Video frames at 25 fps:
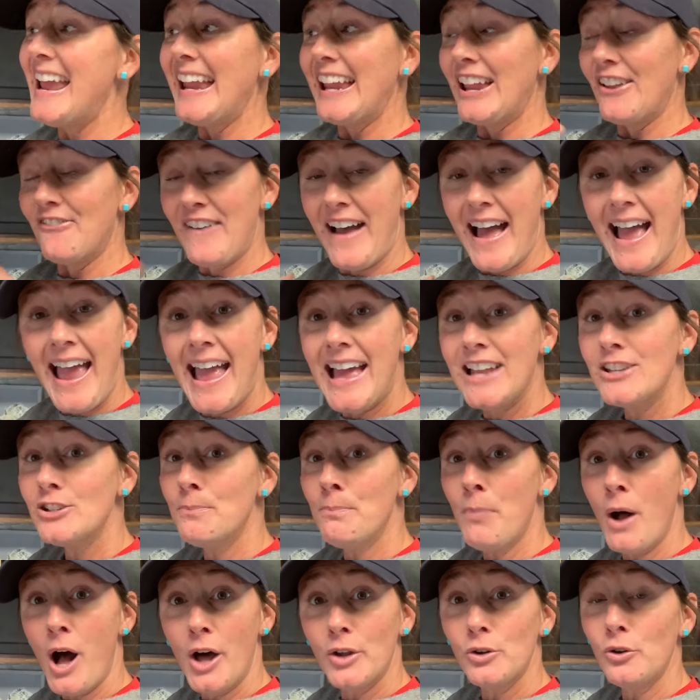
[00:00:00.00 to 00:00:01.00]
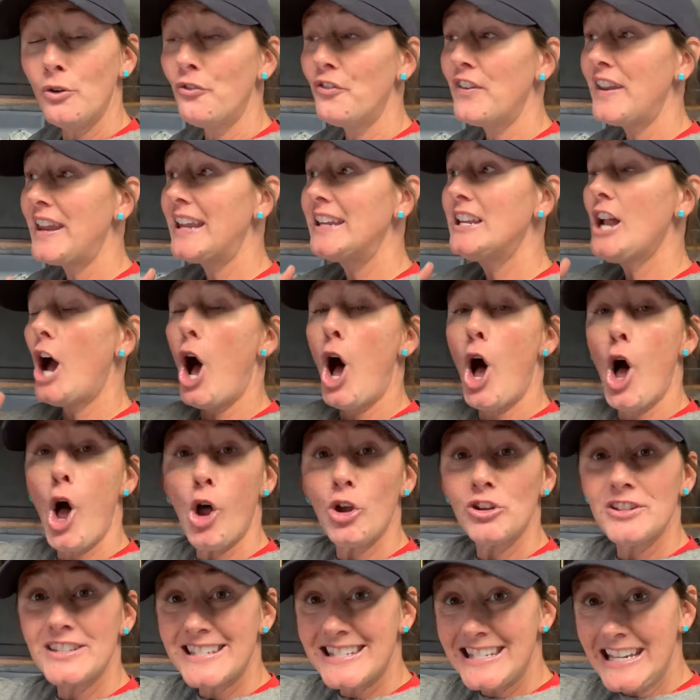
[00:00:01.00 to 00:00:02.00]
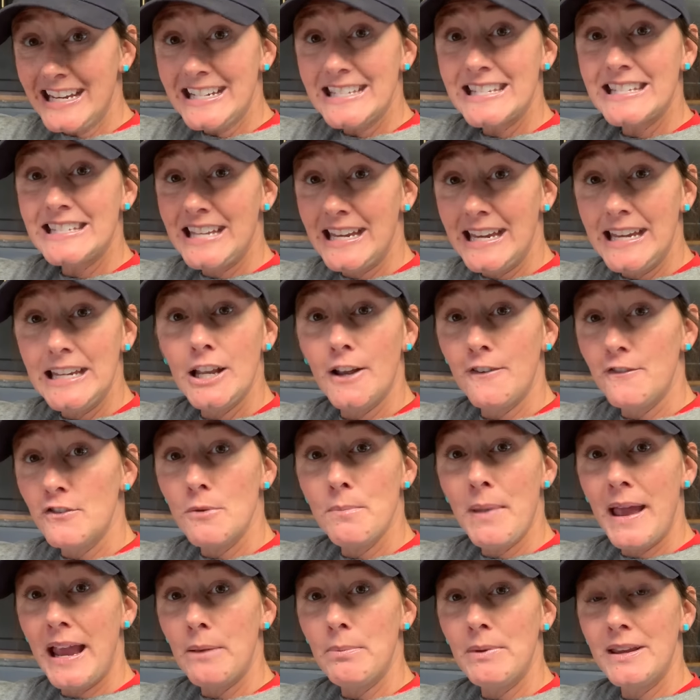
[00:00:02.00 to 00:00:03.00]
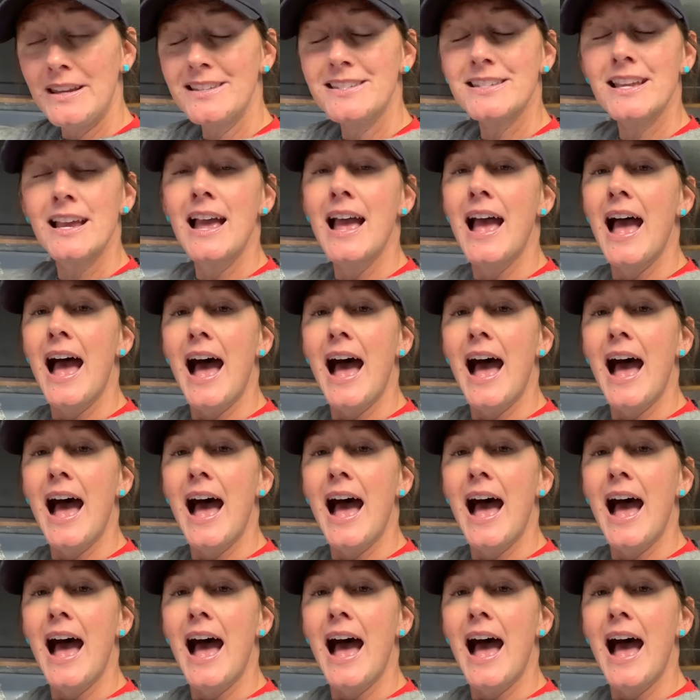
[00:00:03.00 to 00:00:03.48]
If I had to bottle feed all 16 of the babies,